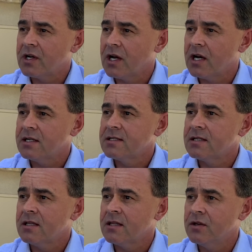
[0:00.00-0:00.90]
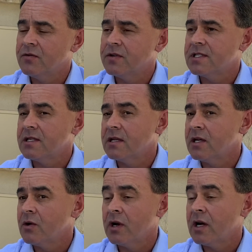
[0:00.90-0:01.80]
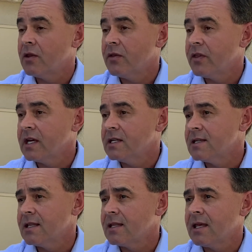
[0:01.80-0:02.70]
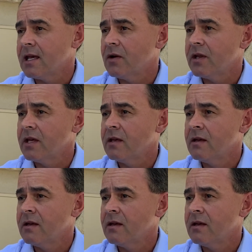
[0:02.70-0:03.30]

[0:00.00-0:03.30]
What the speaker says: costs of the new facility or other things that the county